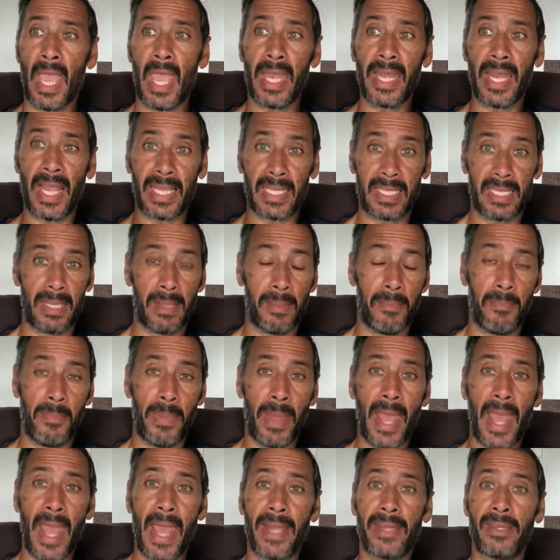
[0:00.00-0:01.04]
next to the
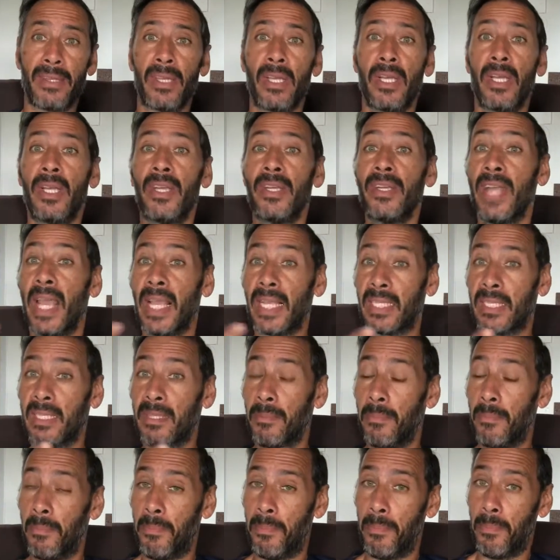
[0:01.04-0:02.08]
bed, next to
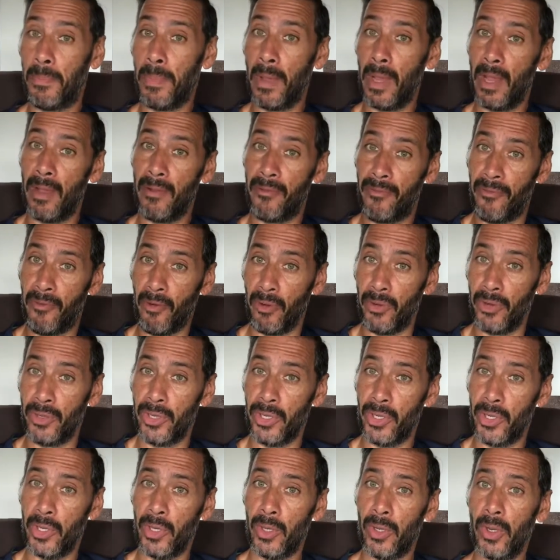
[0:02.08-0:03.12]
the front
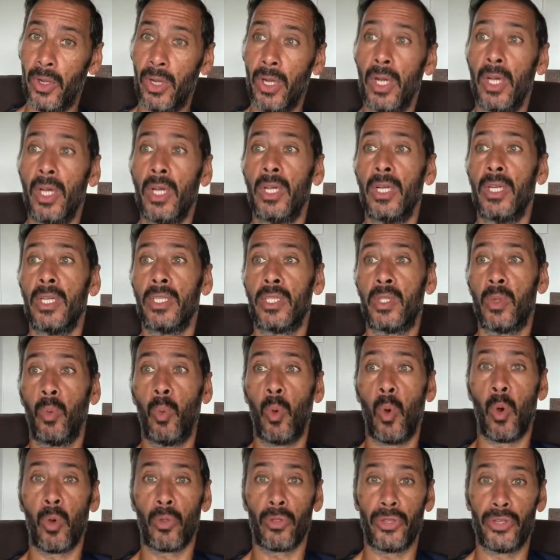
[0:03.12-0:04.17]
door, to
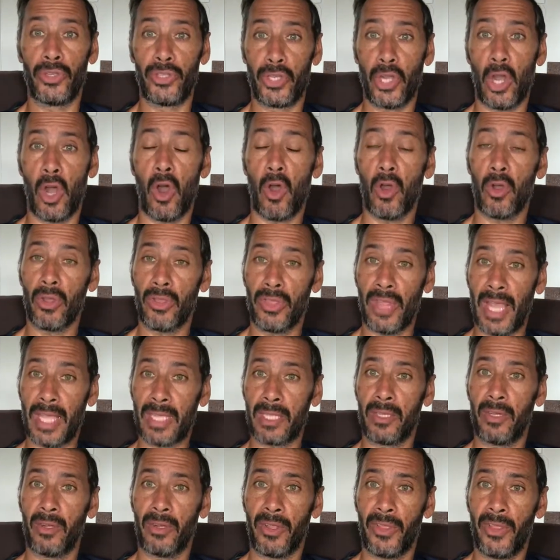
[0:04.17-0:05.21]
walk the dog, that
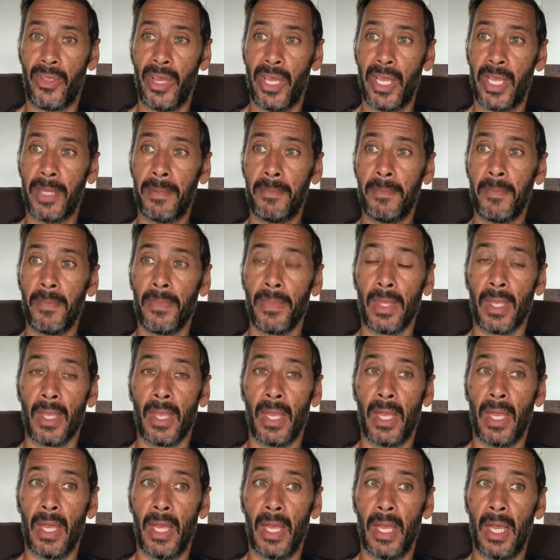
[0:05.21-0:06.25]
sort of thing.
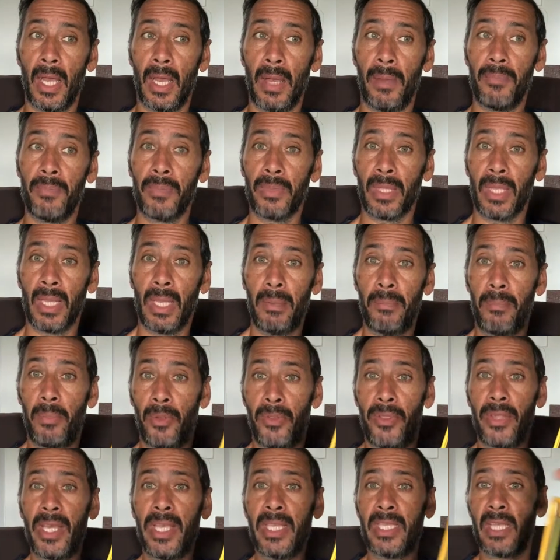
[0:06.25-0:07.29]
But
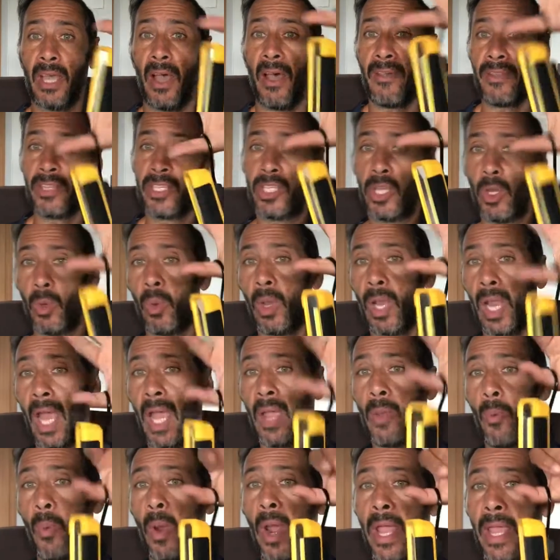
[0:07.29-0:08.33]
these are so
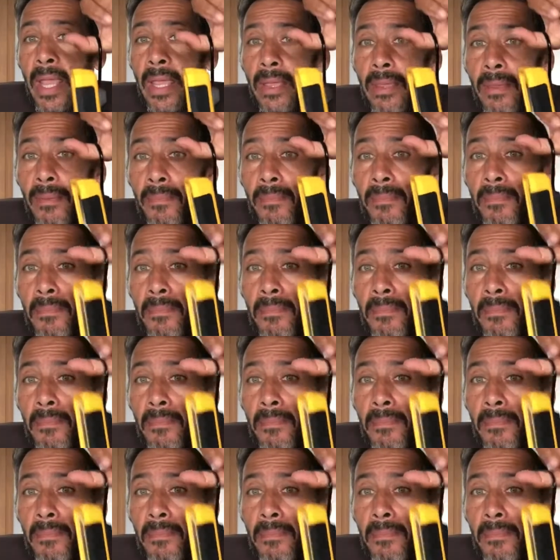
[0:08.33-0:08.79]
lightweight.